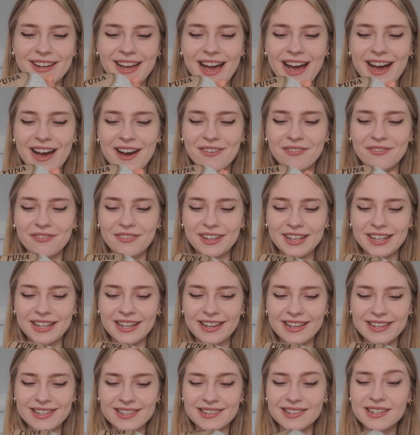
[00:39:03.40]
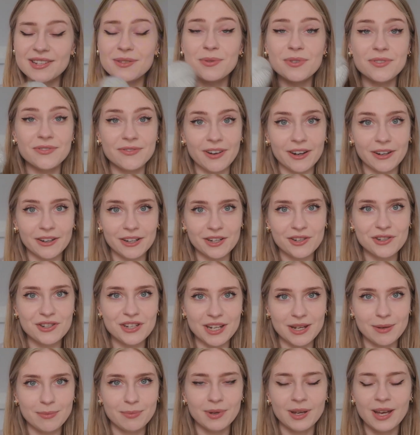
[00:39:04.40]
I have is, this was very
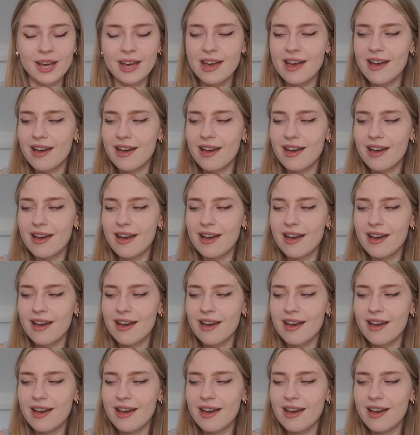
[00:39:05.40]
cheap.